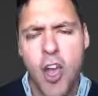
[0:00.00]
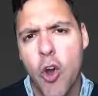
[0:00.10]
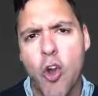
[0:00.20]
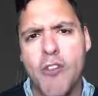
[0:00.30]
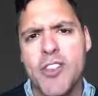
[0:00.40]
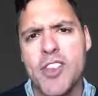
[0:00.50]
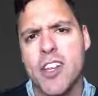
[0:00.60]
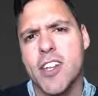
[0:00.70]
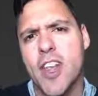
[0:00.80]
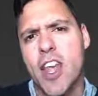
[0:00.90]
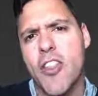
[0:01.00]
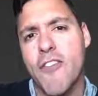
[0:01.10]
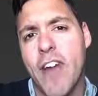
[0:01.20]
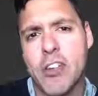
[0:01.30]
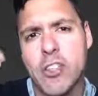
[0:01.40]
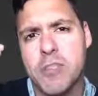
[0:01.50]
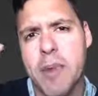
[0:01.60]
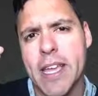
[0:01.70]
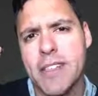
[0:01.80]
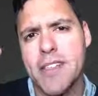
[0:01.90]
all of a sudden the value
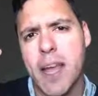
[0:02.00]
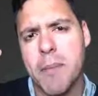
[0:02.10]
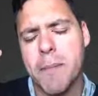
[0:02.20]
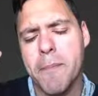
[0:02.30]
spikes up.